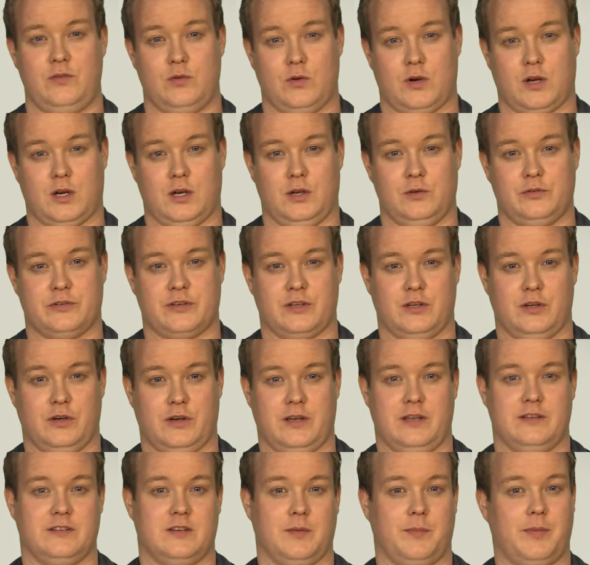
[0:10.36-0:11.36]
you a closer
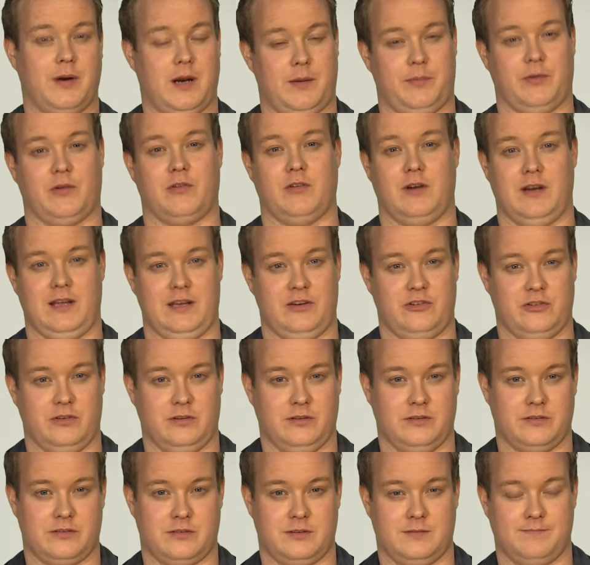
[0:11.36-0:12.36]
look into public
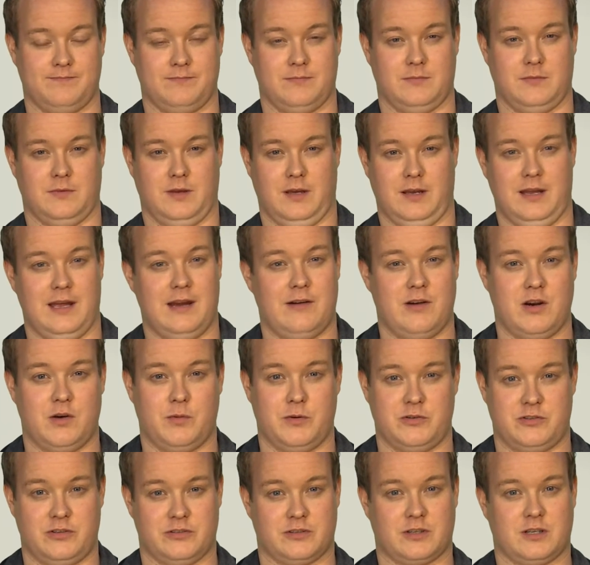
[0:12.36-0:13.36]
relations, an area
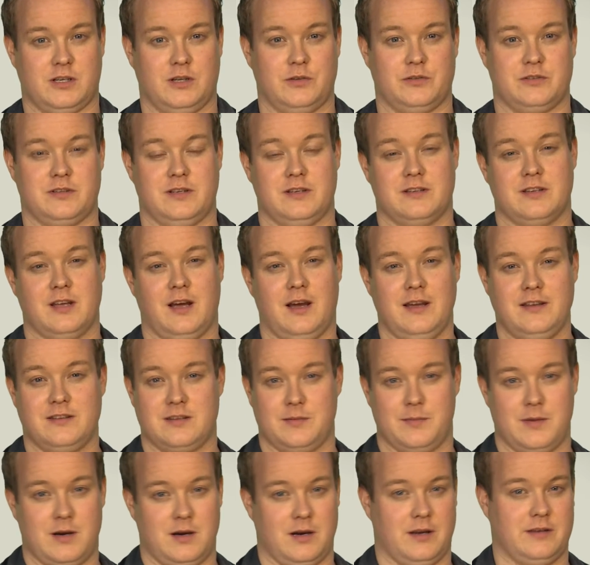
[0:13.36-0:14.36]
which is closely tied to
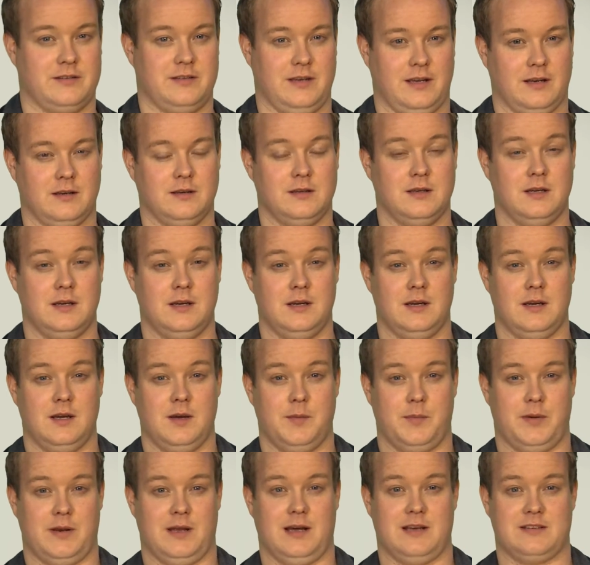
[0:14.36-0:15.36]
marketing,
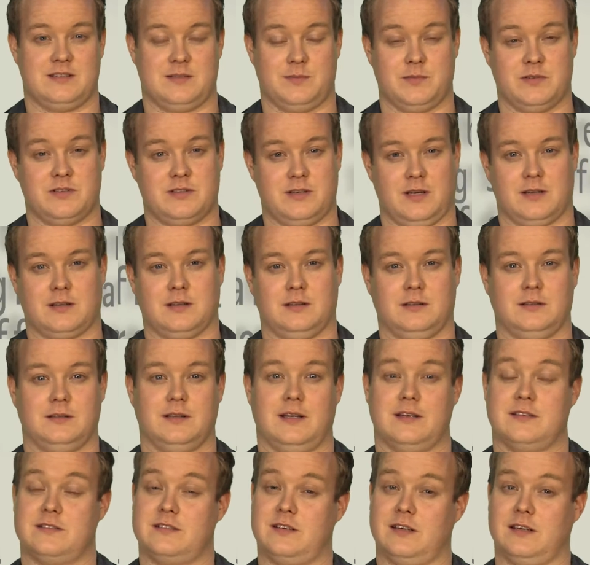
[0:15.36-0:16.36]
but has some subtle
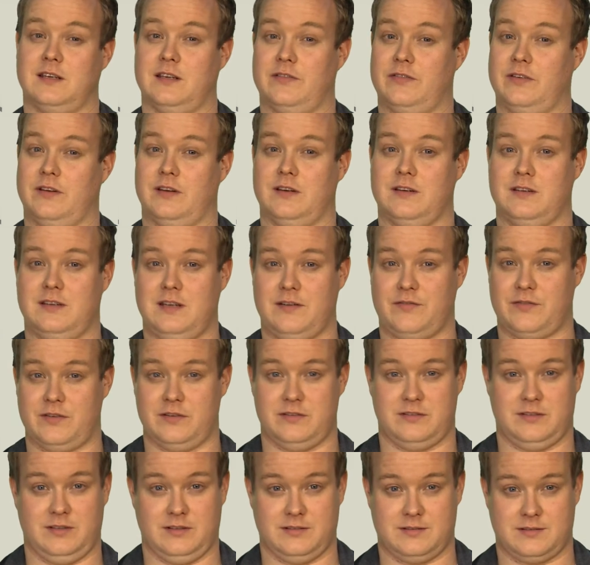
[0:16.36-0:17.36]
and significant
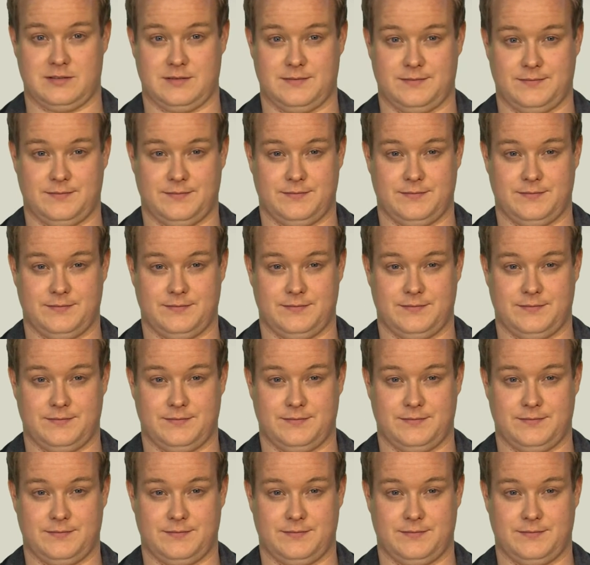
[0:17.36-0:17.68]
differences.